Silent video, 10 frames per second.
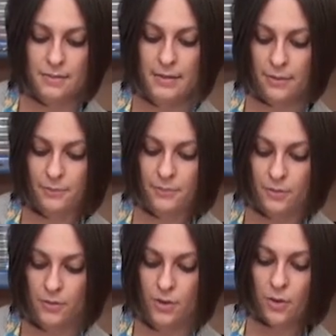Now,
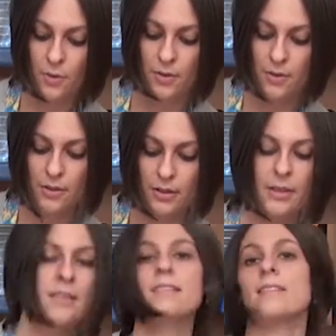so
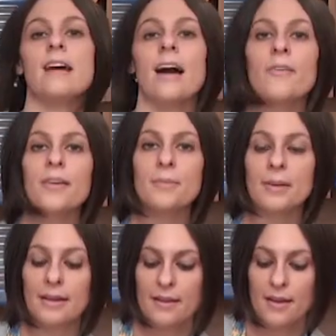clearly this is not going to
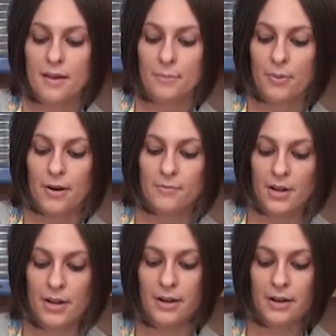be
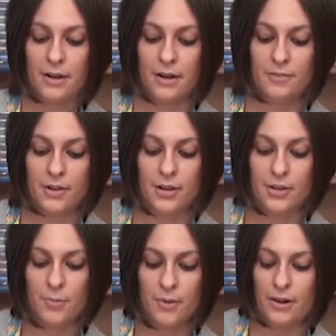very
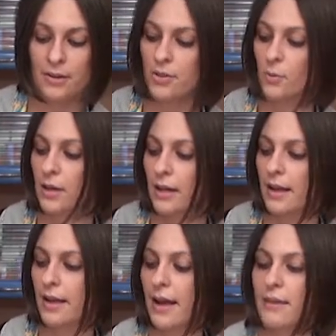good brownie, so we're going to
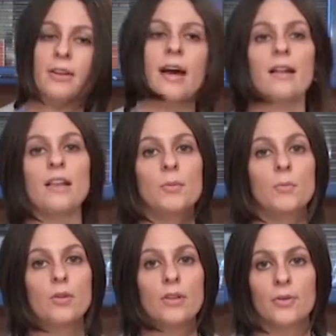have to add a little bit
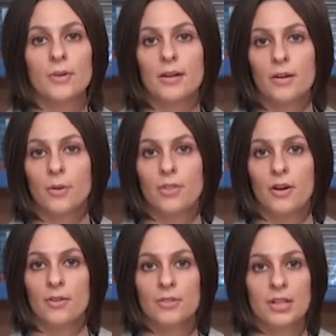more liquid here with
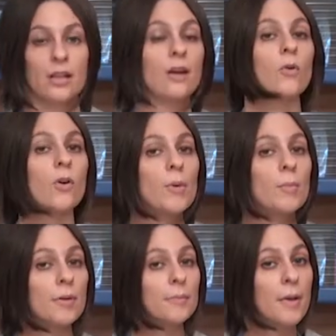our vanilla, or
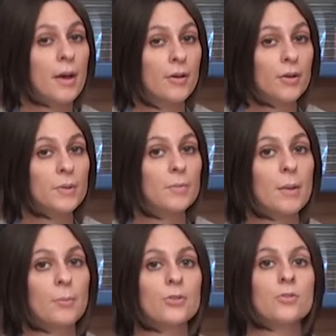remember, could be
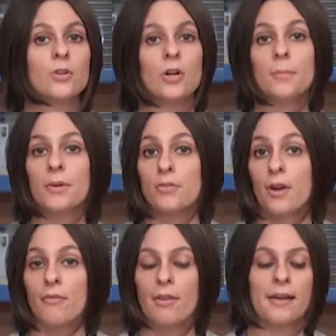maple syrup if you
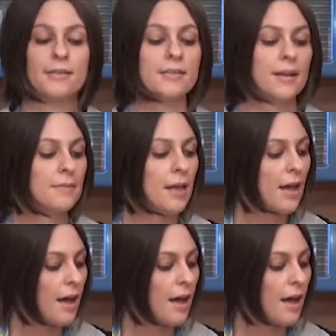have that instead.